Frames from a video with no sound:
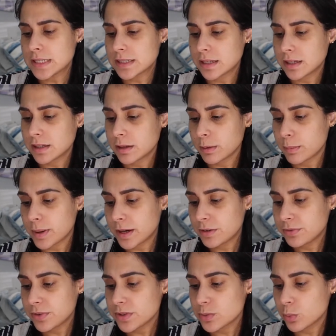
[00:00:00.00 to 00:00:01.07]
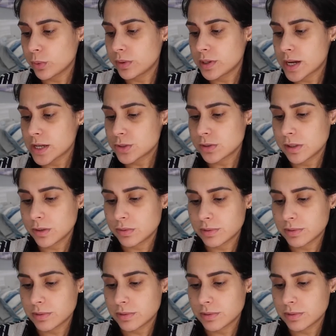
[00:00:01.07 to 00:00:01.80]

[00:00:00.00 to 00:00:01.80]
skincare benefits with naturally